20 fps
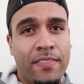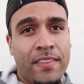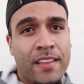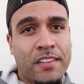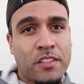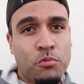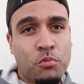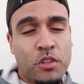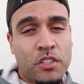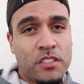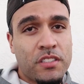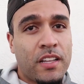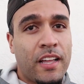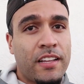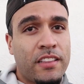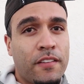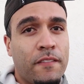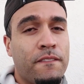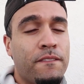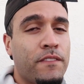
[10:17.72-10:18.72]
And this was
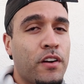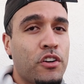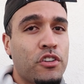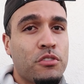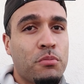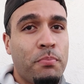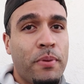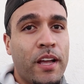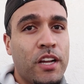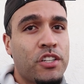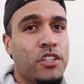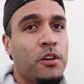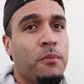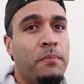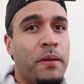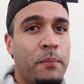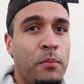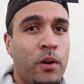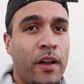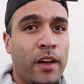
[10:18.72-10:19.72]
like the first picture
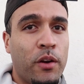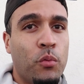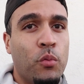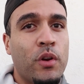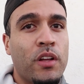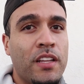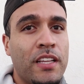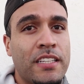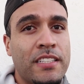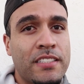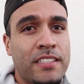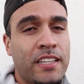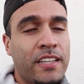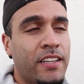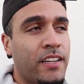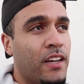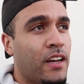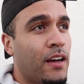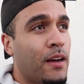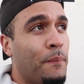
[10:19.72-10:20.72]
people had really
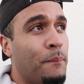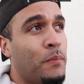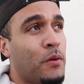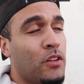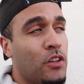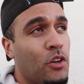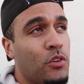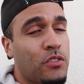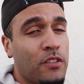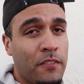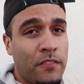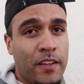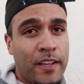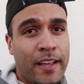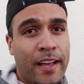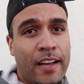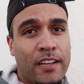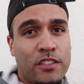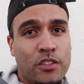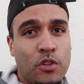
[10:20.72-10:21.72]
seen up close of the
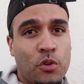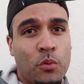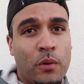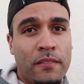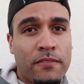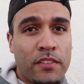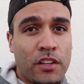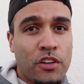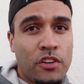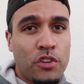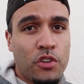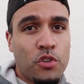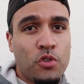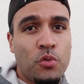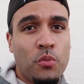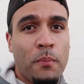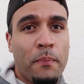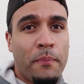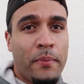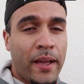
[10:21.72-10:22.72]
castle with the
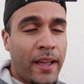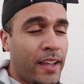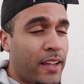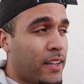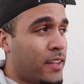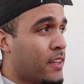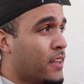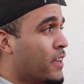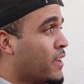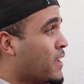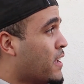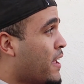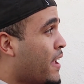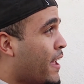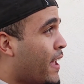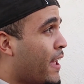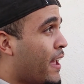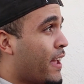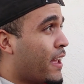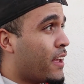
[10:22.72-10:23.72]
new paint.
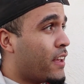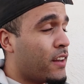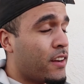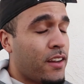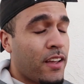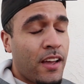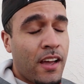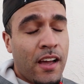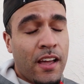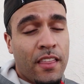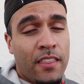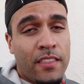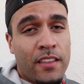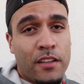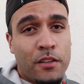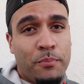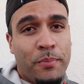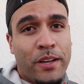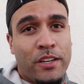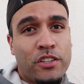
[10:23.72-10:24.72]
And
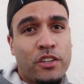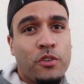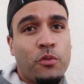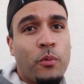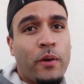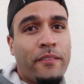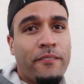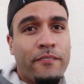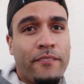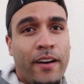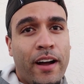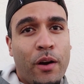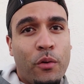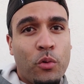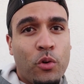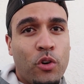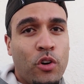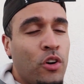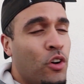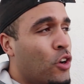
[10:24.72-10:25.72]
this picture went
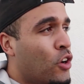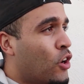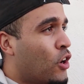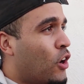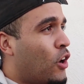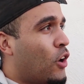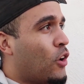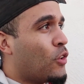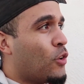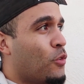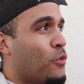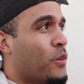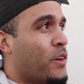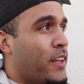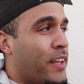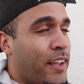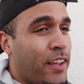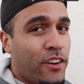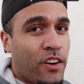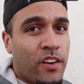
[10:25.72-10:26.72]
viral all over
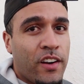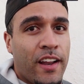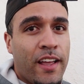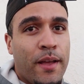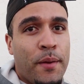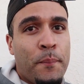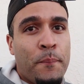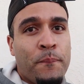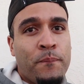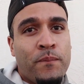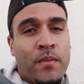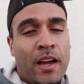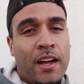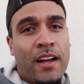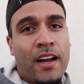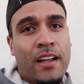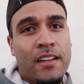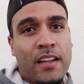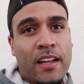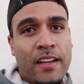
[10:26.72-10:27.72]
the internet. I
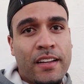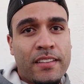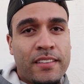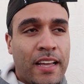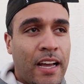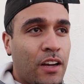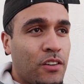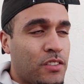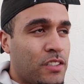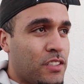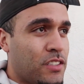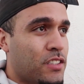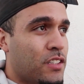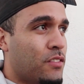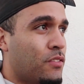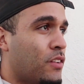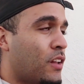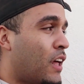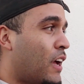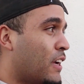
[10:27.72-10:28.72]
got like thousands
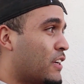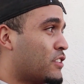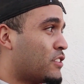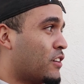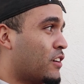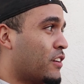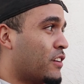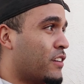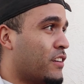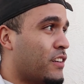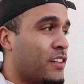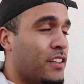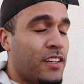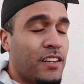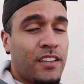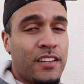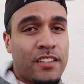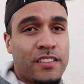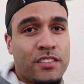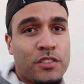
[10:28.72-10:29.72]
of likes on
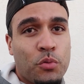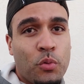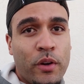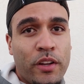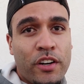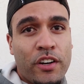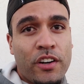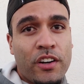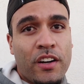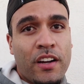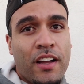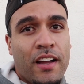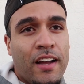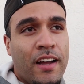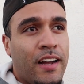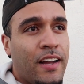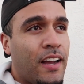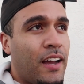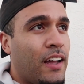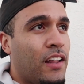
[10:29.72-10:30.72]
uh, Twitter.
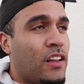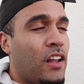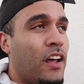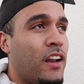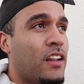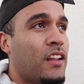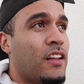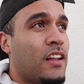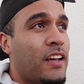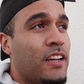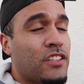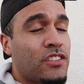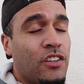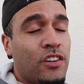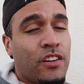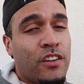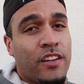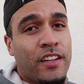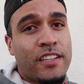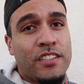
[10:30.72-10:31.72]
I got a lot of likes
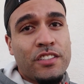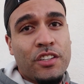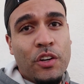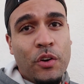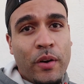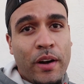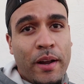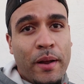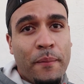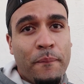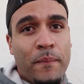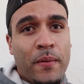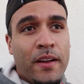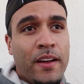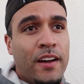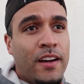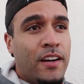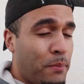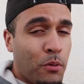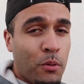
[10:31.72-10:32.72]
on Instagram.
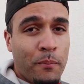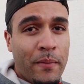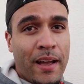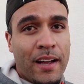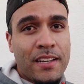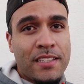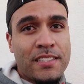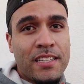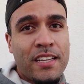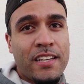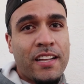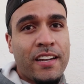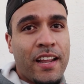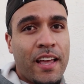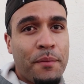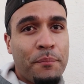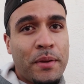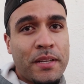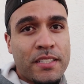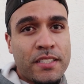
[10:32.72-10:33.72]
People Magazine
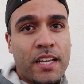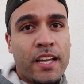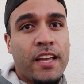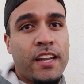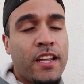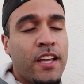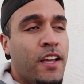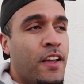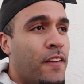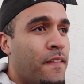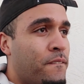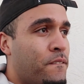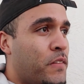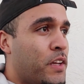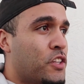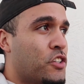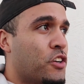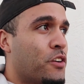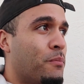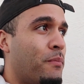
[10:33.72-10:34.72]
and M S N
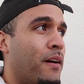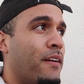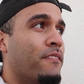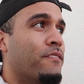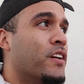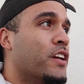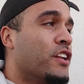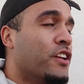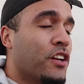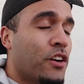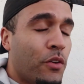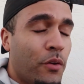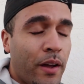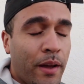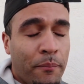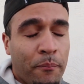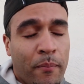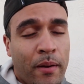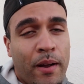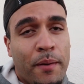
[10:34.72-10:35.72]
featured my video
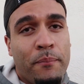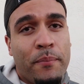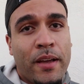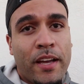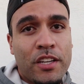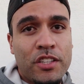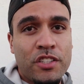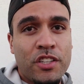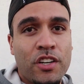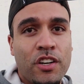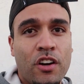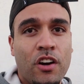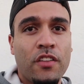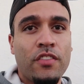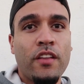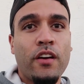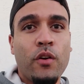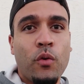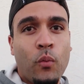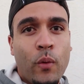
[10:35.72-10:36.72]
and my picture
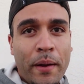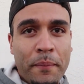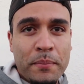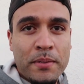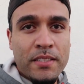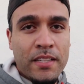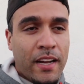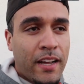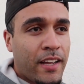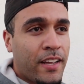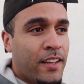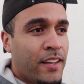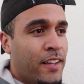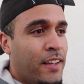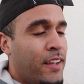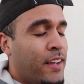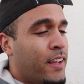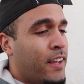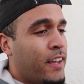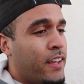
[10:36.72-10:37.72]
on their website,
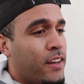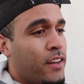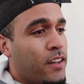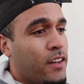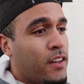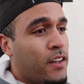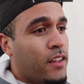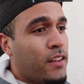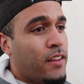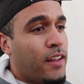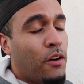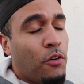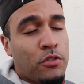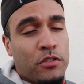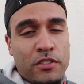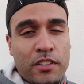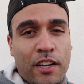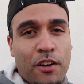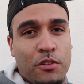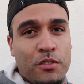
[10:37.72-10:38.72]
and uh, that
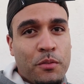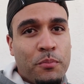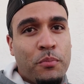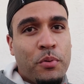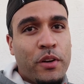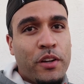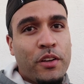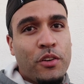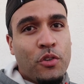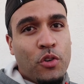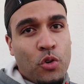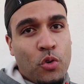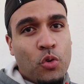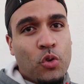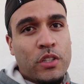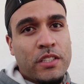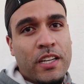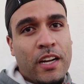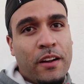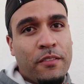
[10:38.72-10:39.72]
was that was a pretty
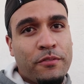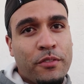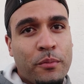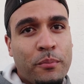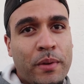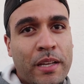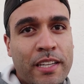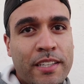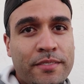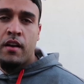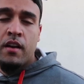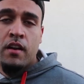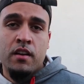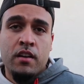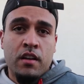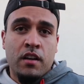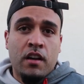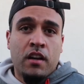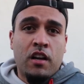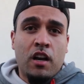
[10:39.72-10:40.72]
cool time for me.
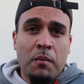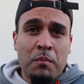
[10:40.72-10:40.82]
A